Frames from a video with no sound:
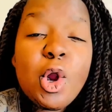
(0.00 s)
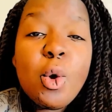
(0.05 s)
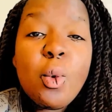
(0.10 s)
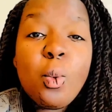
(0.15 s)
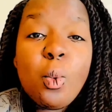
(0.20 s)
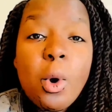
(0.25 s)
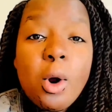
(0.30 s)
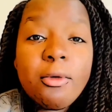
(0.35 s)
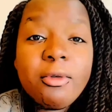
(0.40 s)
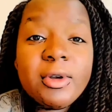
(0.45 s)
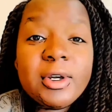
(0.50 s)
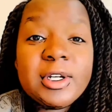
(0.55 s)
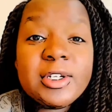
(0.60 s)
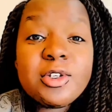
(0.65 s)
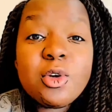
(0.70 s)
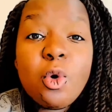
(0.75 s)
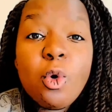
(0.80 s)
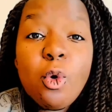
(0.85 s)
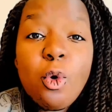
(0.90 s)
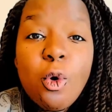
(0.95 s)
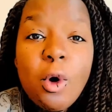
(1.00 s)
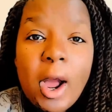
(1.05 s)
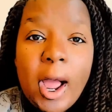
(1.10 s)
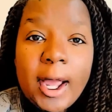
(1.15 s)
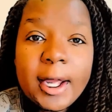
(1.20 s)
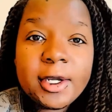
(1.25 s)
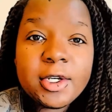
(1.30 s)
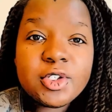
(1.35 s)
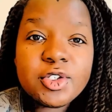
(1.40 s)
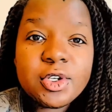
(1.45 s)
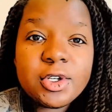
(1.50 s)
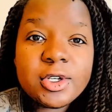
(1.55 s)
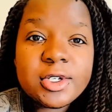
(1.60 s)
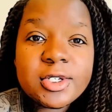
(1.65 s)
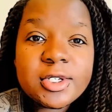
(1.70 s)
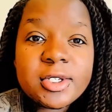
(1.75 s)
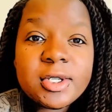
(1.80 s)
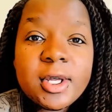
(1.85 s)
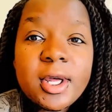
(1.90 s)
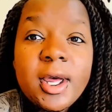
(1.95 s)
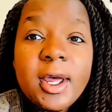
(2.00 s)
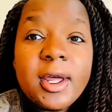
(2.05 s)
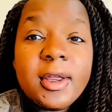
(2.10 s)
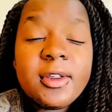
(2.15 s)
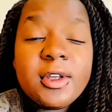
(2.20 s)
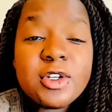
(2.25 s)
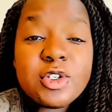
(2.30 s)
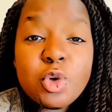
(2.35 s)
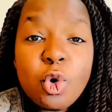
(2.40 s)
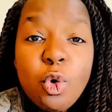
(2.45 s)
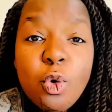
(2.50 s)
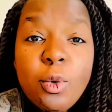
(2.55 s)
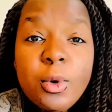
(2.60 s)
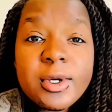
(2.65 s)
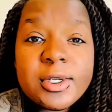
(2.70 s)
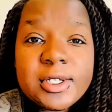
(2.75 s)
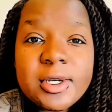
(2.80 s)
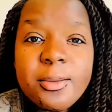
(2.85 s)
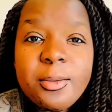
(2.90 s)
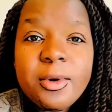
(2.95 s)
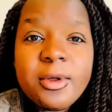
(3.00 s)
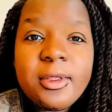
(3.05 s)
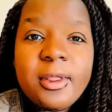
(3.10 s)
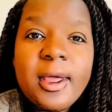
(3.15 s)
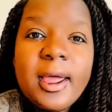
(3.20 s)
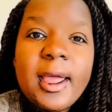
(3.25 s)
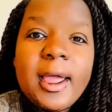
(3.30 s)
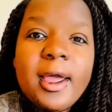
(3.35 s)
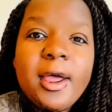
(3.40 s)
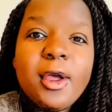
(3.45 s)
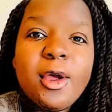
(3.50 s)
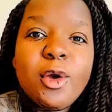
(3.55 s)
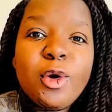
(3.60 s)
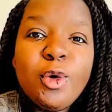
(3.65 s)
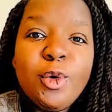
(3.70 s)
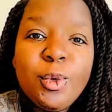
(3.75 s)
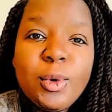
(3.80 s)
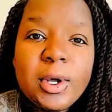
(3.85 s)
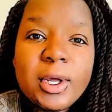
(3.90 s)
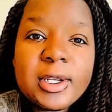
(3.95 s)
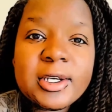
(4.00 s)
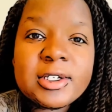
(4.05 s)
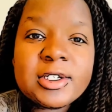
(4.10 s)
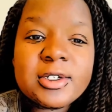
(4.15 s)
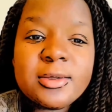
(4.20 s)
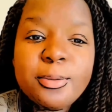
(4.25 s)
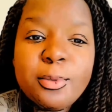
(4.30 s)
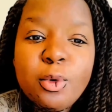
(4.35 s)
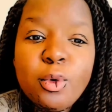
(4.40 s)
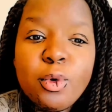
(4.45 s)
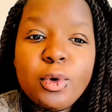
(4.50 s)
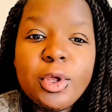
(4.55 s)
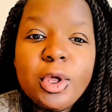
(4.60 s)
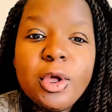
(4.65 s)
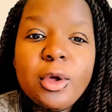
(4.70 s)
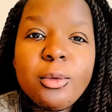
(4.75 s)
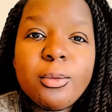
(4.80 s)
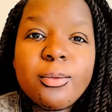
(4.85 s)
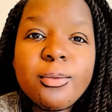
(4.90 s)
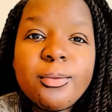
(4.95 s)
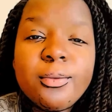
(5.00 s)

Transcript: worried, or anxious, there's always someone there who can support you.